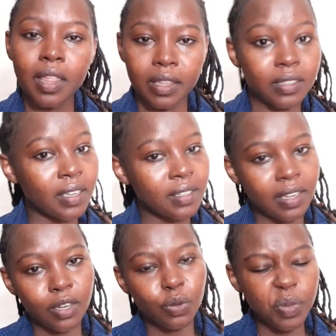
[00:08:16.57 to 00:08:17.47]
They just
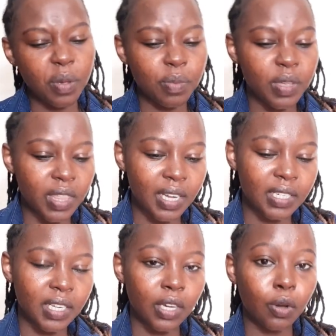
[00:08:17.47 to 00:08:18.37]
tell you maybe that
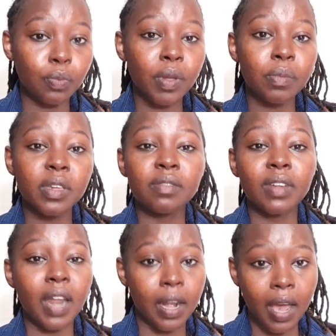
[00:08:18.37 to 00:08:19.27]
day or maybe
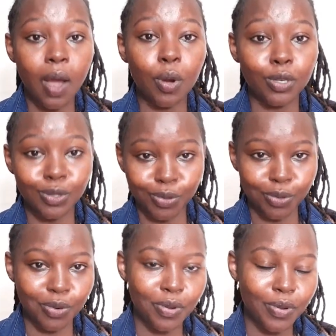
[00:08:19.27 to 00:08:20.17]
even an hour to
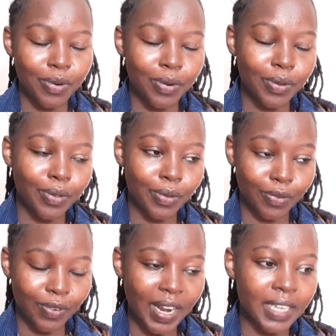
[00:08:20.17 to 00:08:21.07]
your
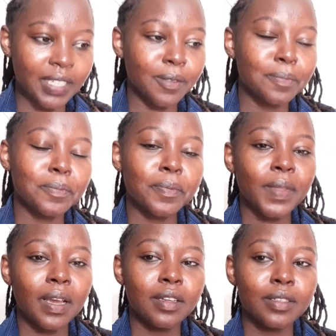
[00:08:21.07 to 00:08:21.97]
flight.
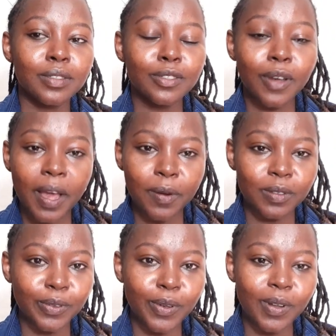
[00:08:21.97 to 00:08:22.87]
So I was
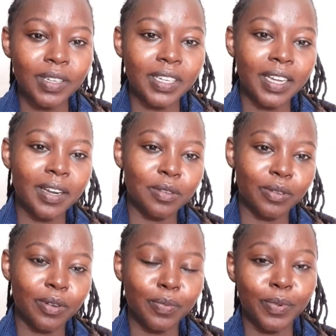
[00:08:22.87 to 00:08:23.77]
called and I was
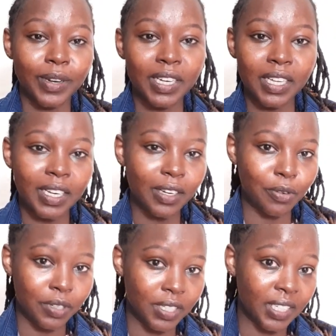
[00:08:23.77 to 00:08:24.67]
told, Pauline,
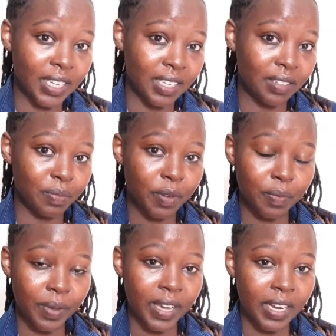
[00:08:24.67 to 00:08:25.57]
your ticket is being
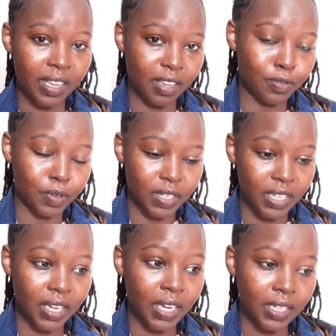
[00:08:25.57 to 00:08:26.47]
paid. Here's your
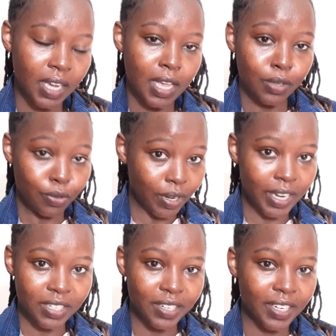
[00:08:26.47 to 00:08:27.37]
ticket. So
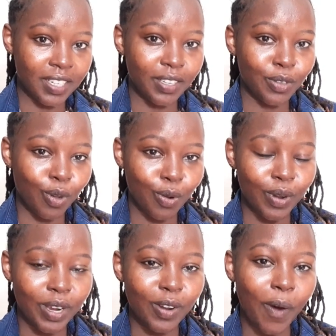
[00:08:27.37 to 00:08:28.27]
get ready, you're
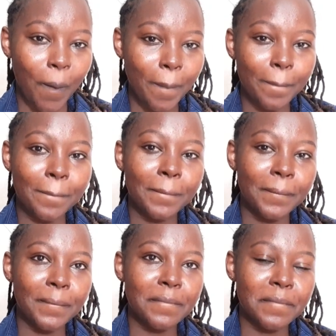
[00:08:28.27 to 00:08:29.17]
going home.
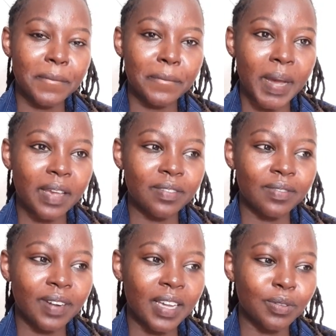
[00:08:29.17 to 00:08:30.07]
My
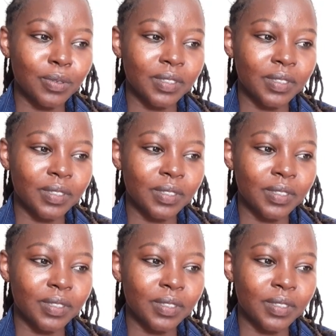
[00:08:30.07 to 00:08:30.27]
flight